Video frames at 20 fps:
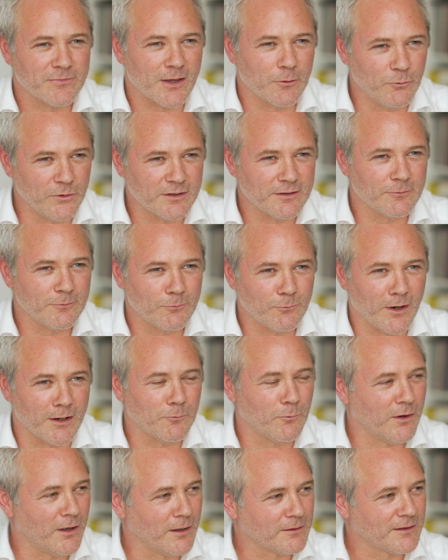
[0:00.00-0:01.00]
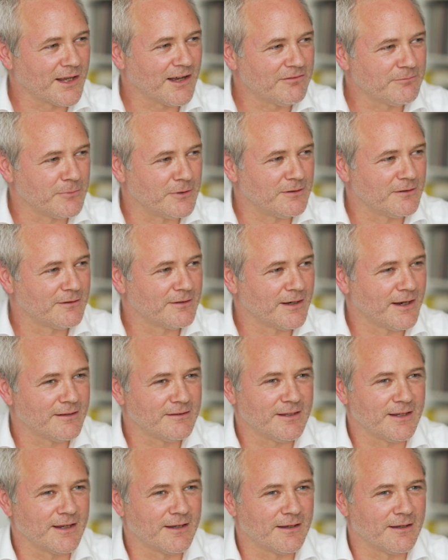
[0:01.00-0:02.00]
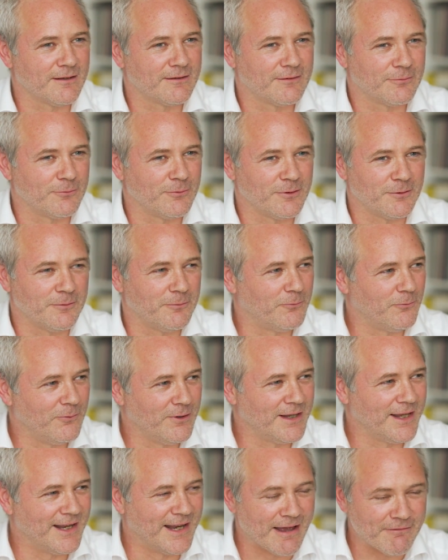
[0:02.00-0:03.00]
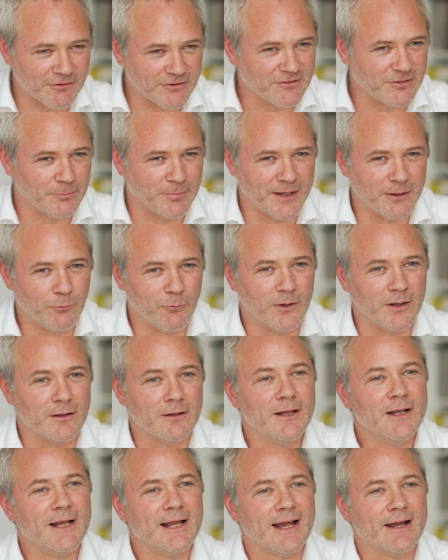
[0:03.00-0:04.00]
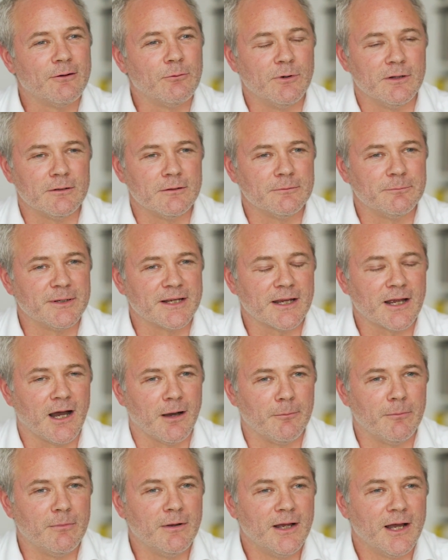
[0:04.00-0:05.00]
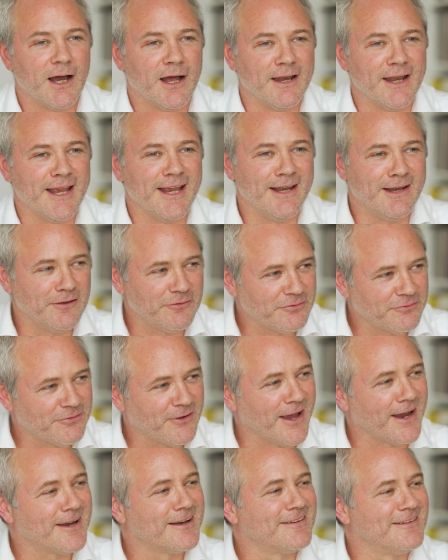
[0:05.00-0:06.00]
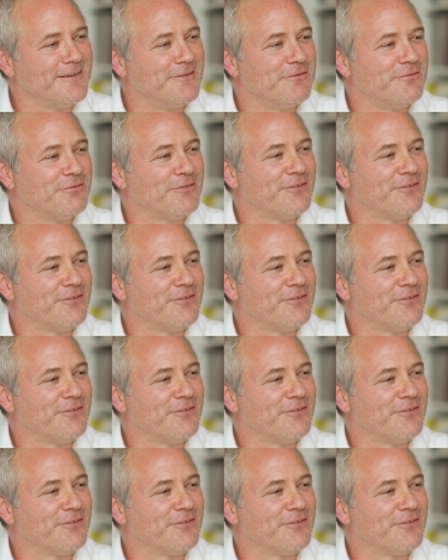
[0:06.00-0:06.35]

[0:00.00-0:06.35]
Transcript: with a one world government, and I think it will inevitably will become an ineffective